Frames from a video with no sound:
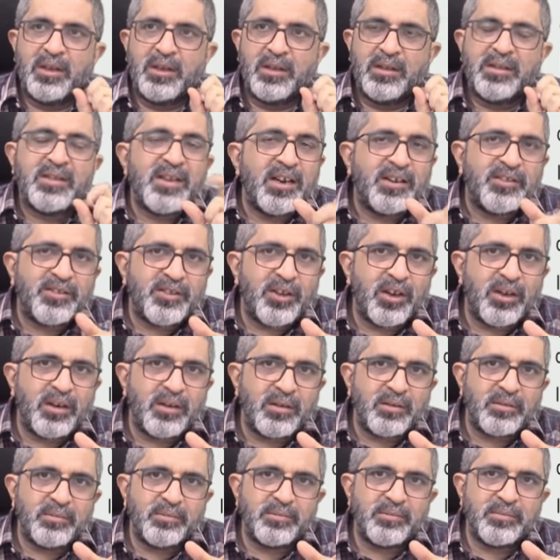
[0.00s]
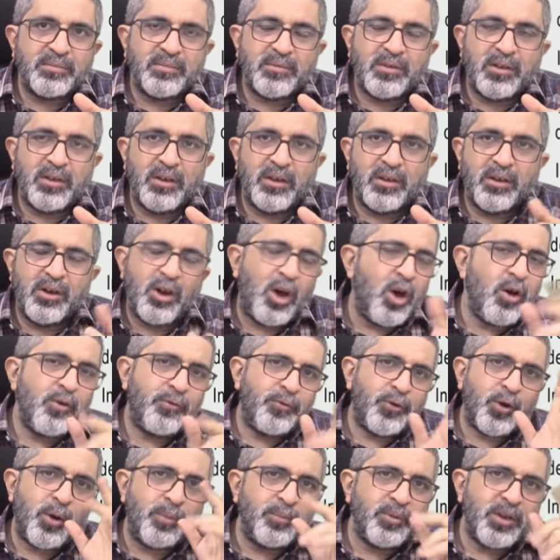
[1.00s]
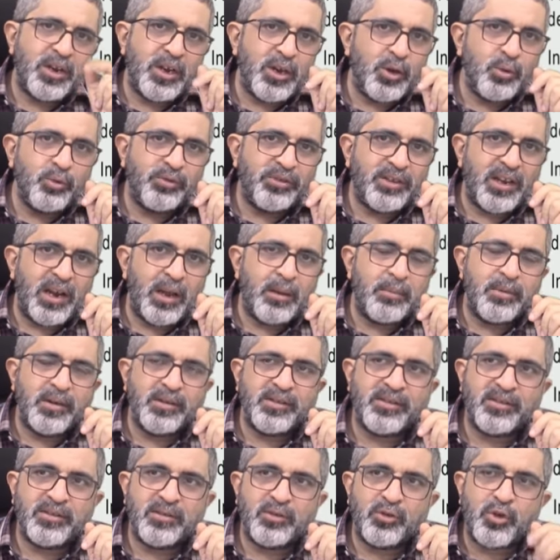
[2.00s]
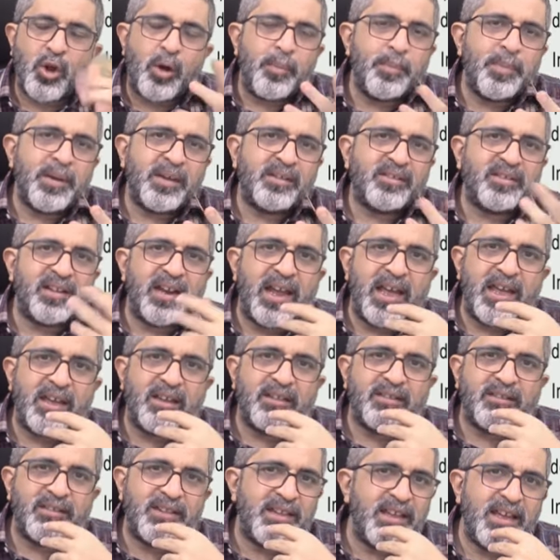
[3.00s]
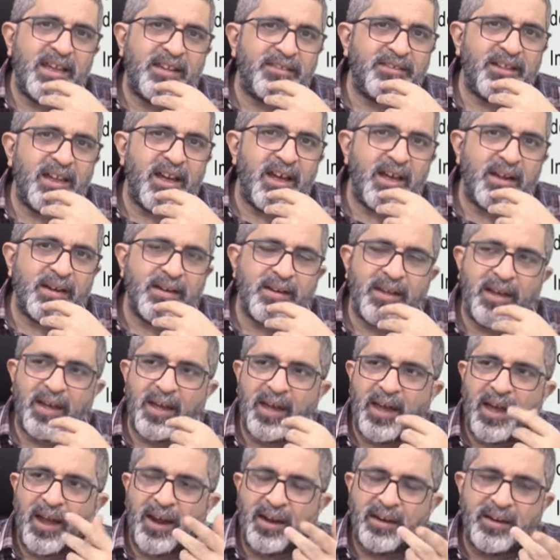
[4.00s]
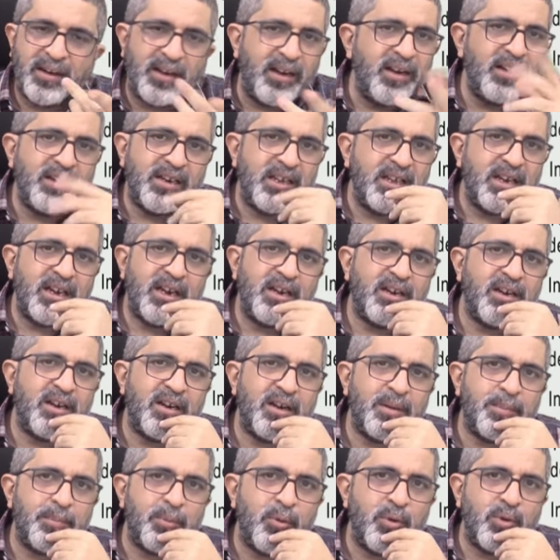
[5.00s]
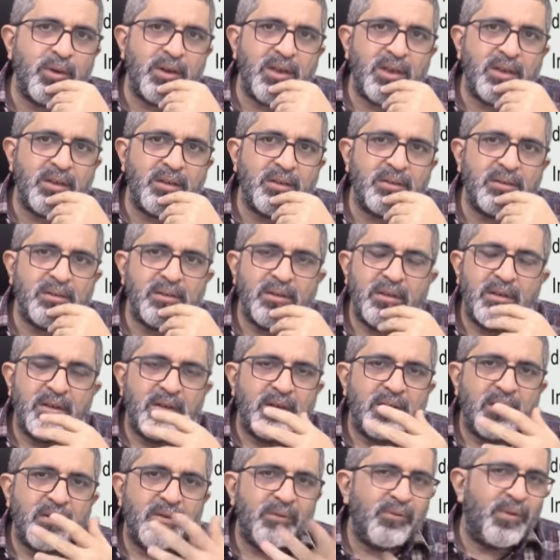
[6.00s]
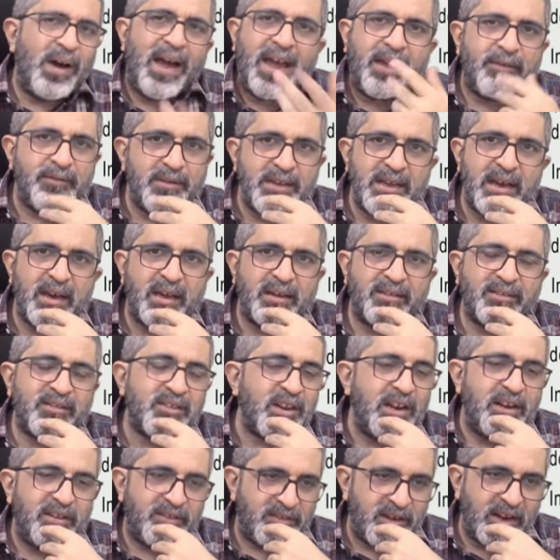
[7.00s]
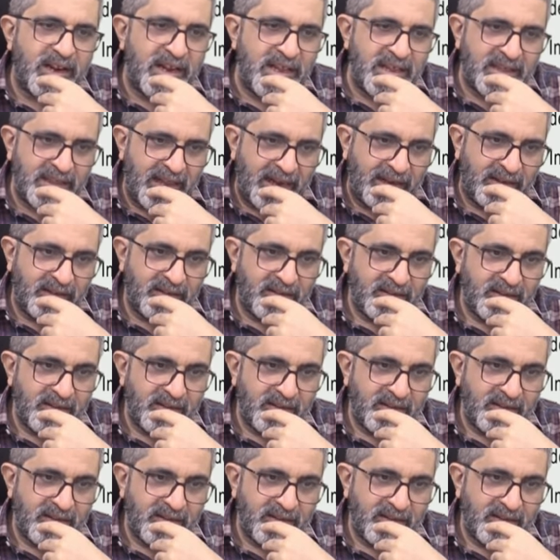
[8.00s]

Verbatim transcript: that, sir, now from the new syllabus, topics like C S R and integrated reporting, why we are still studying that?